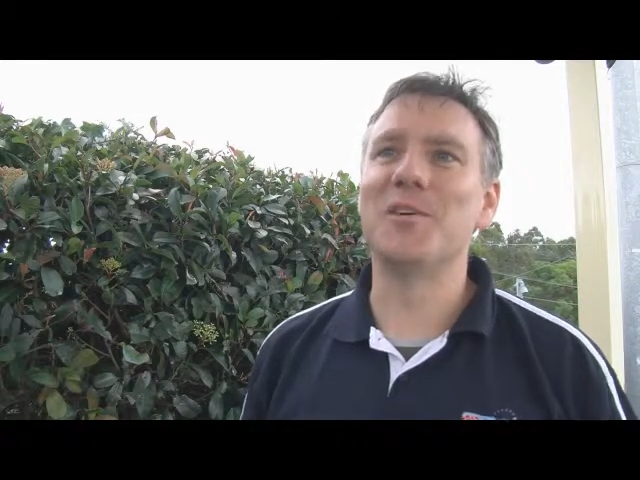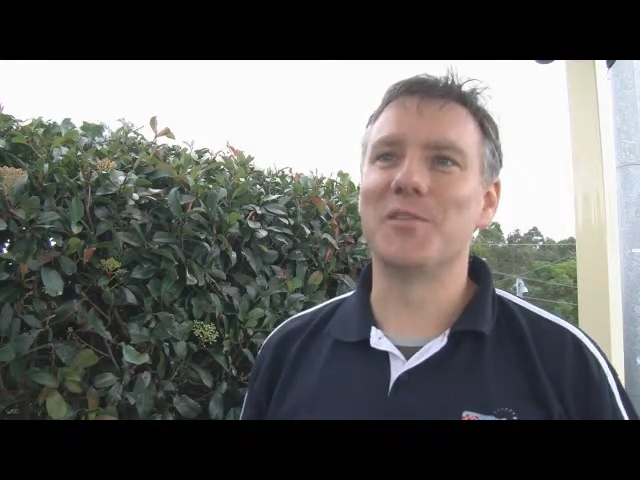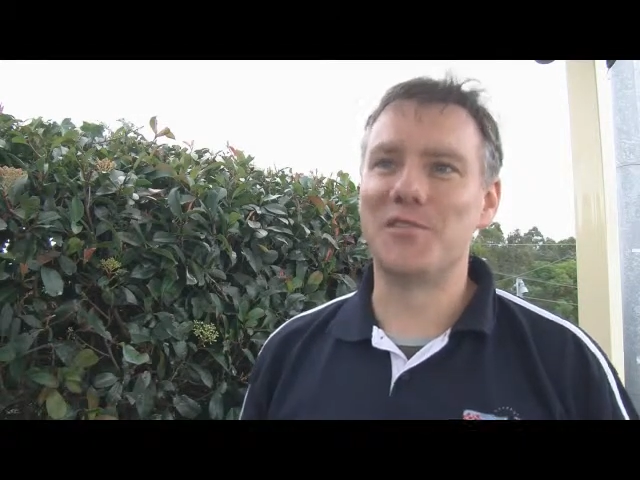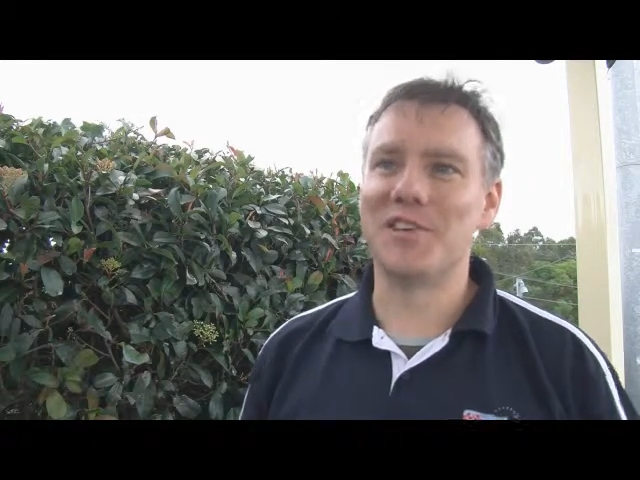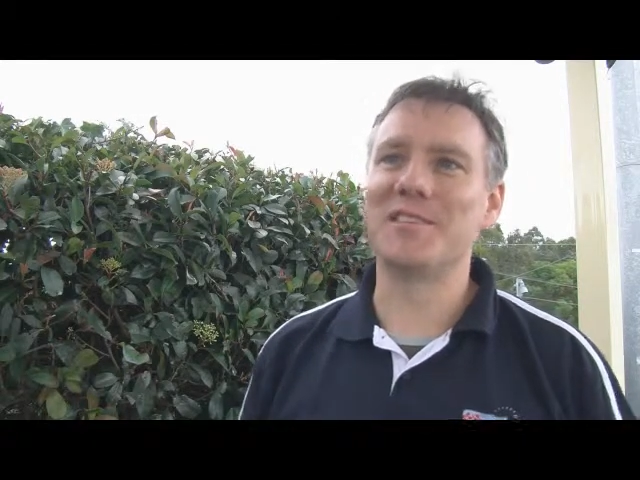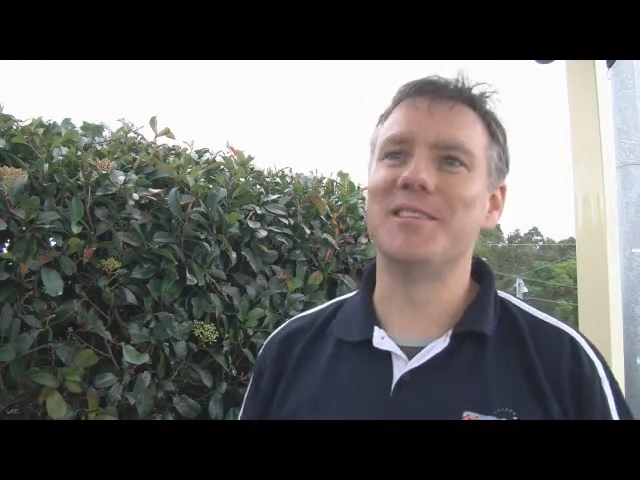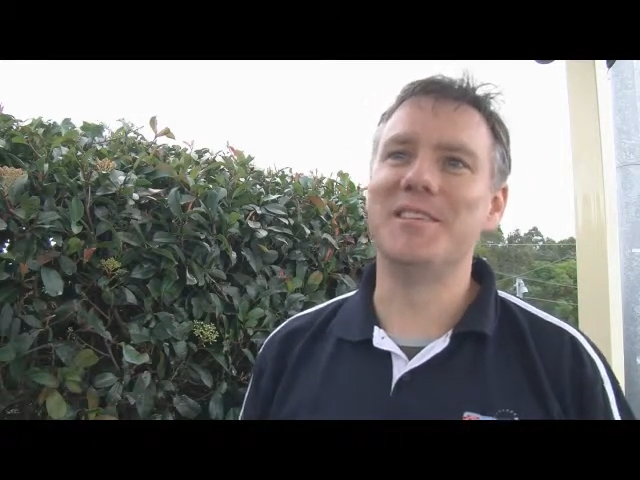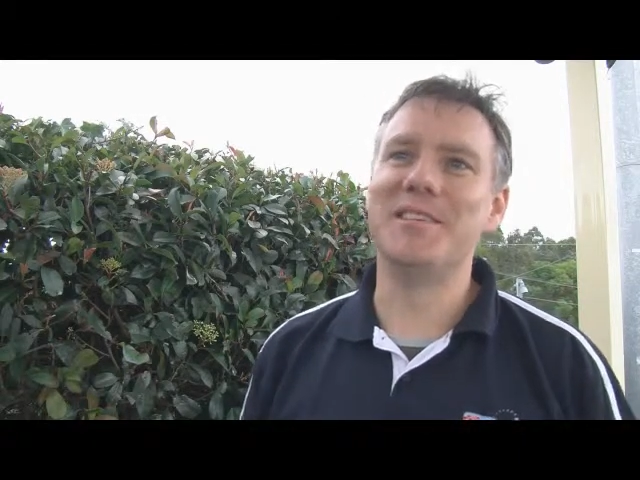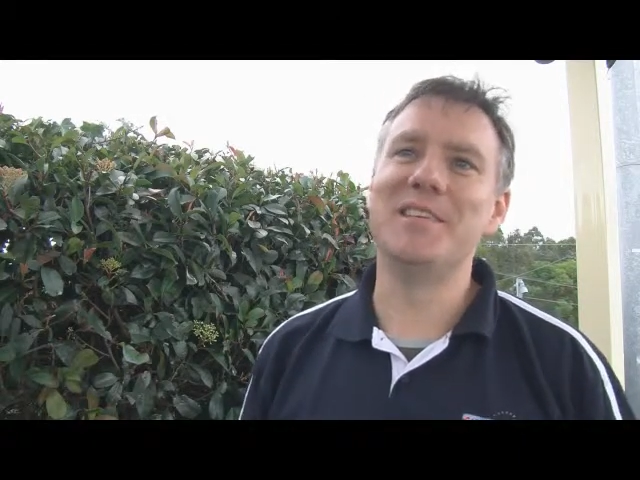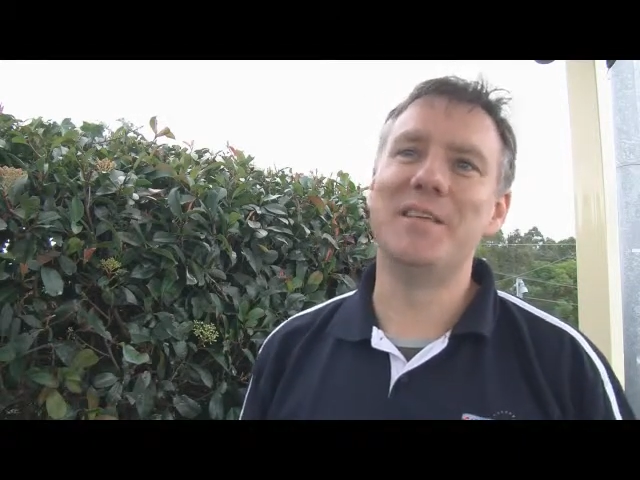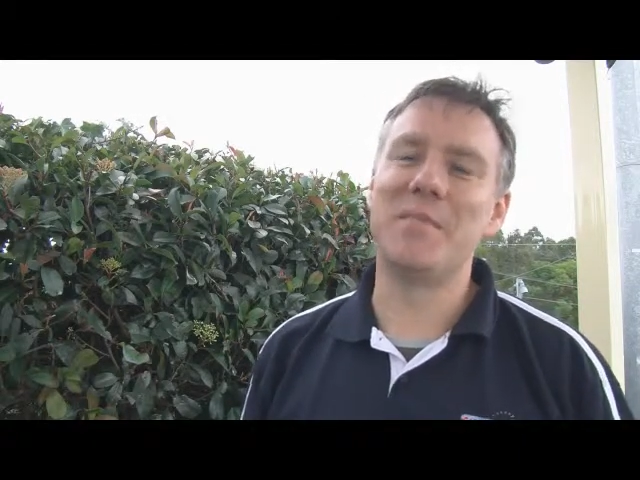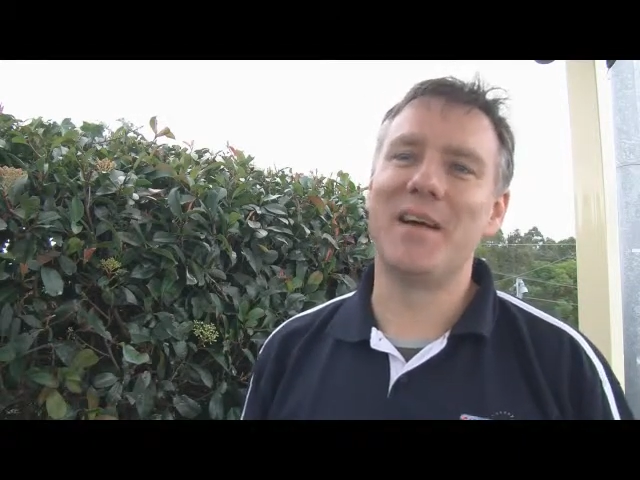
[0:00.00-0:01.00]
not just the
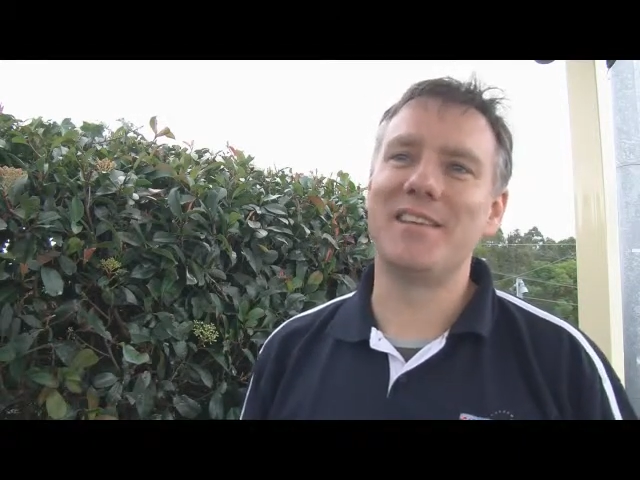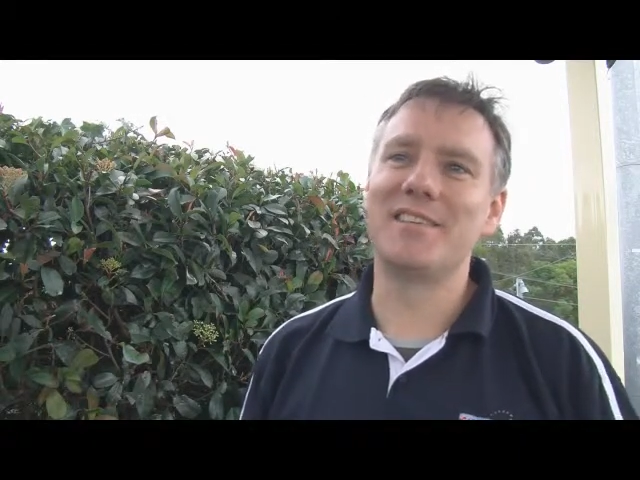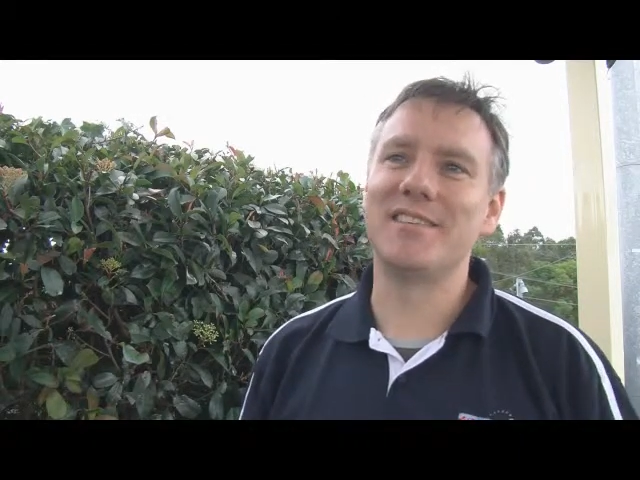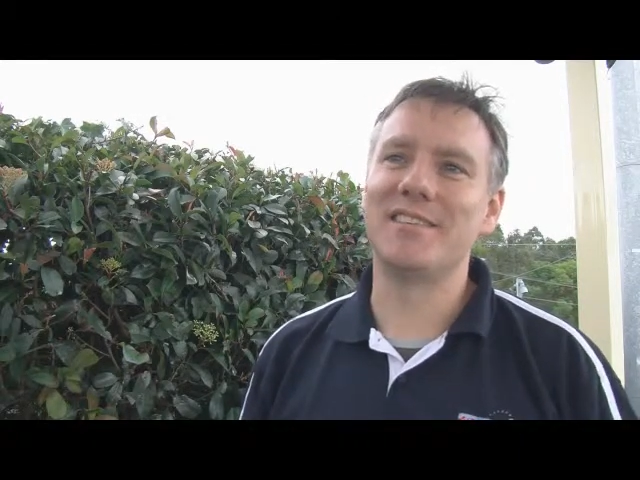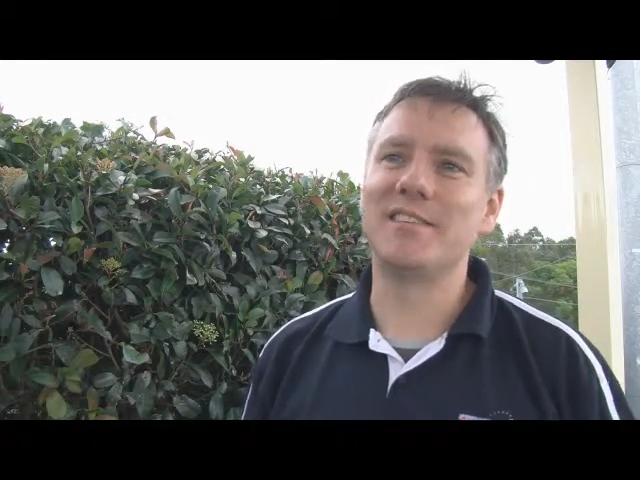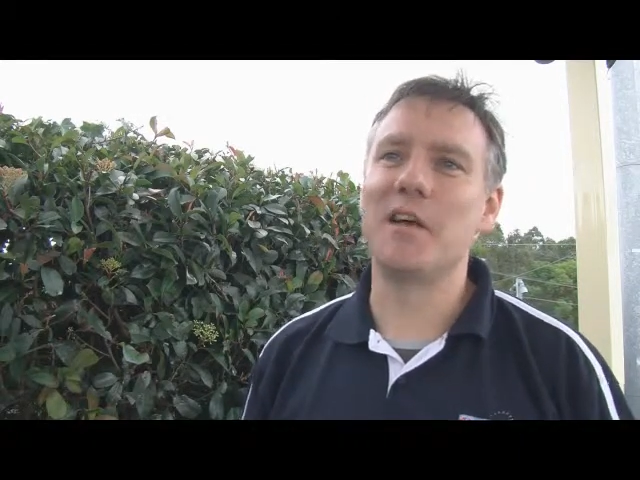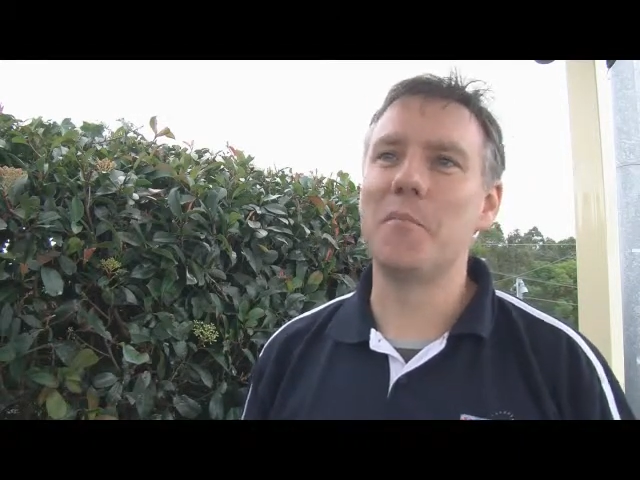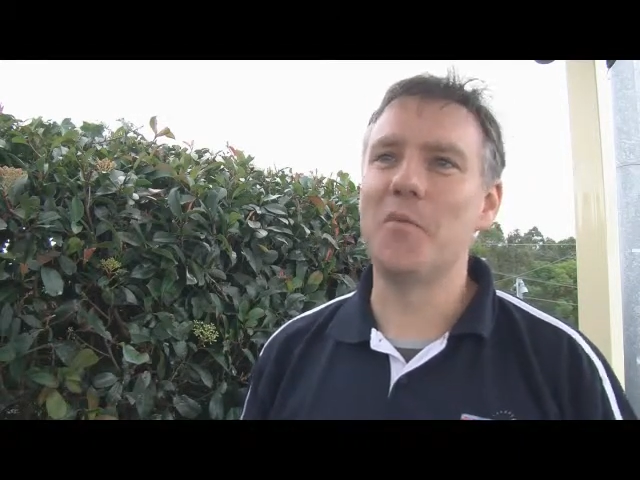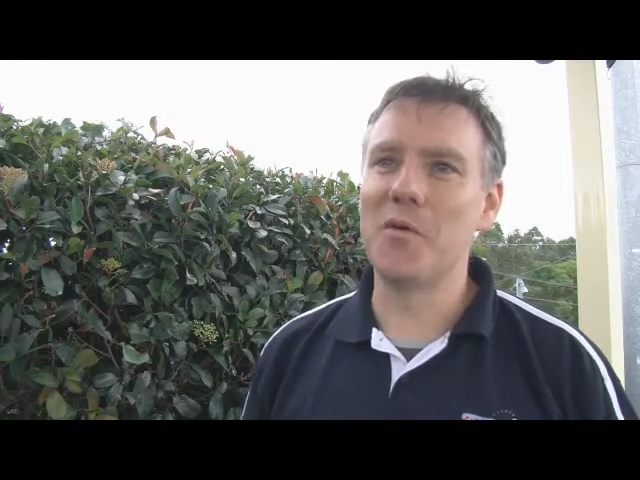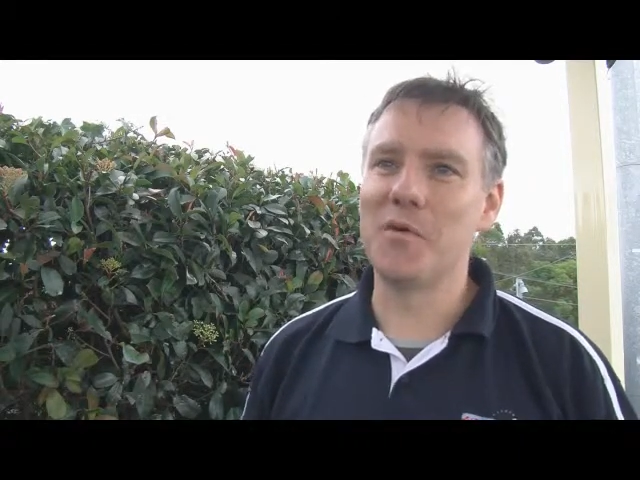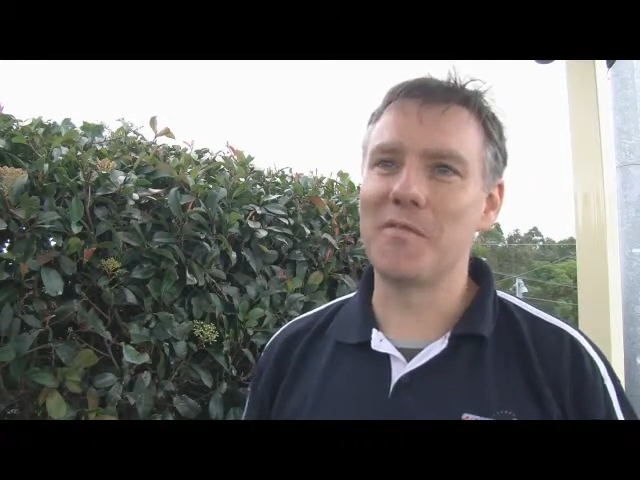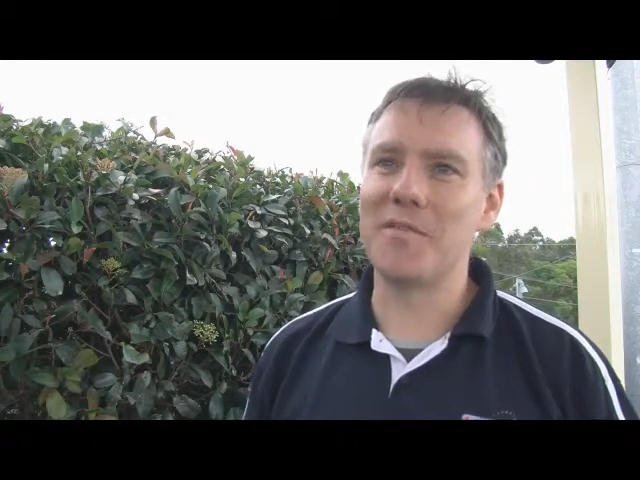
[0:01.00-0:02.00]
Sydney Basin. So
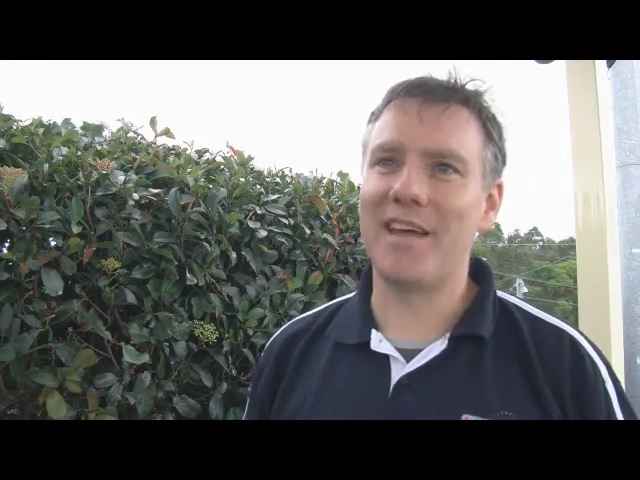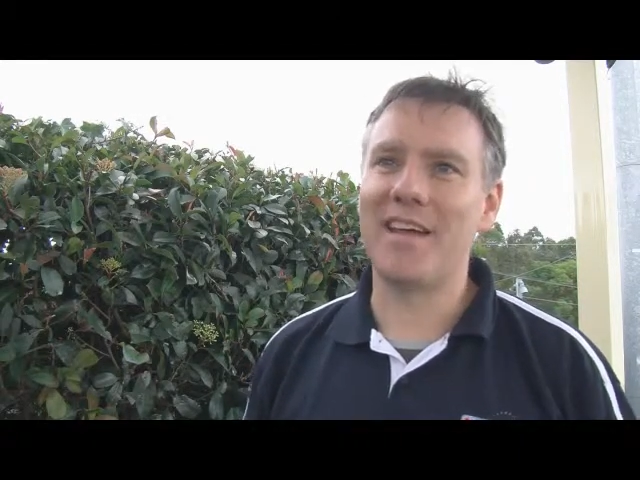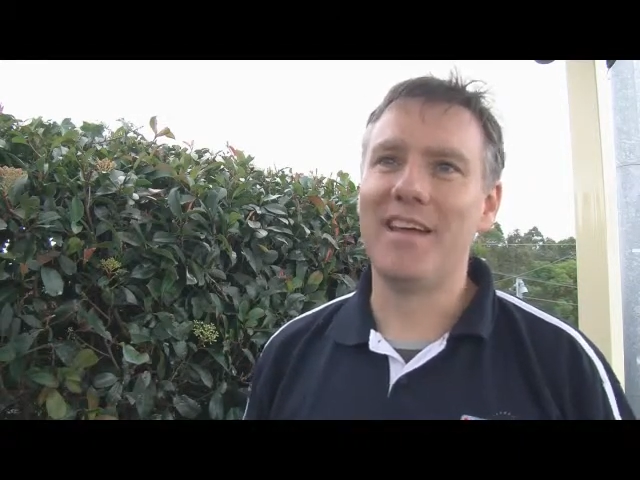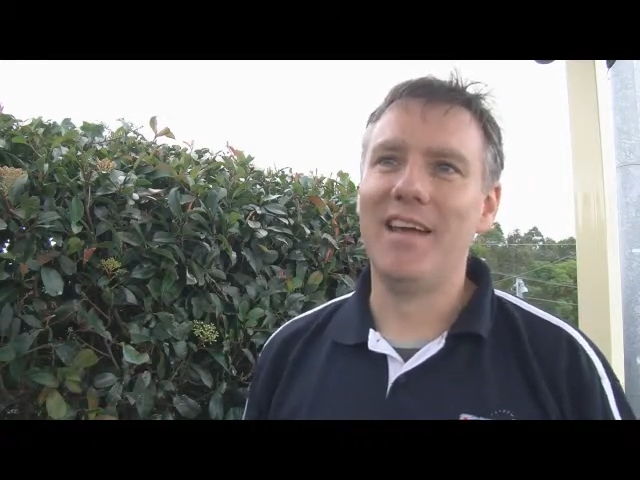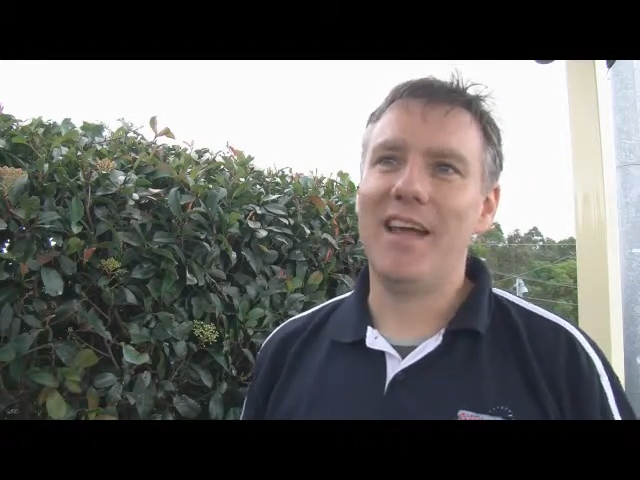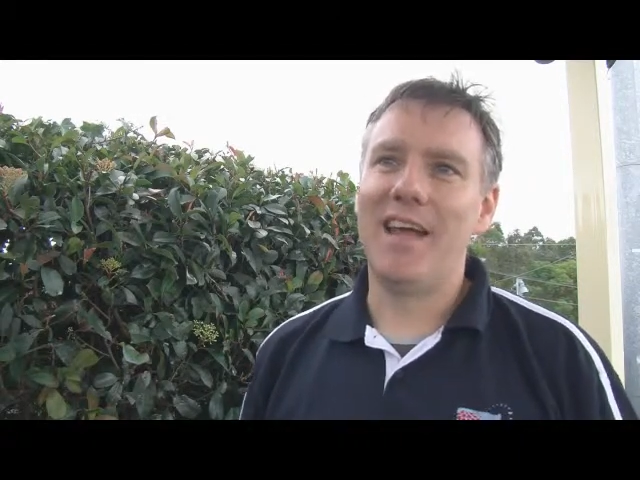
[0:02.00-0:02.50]
more of that,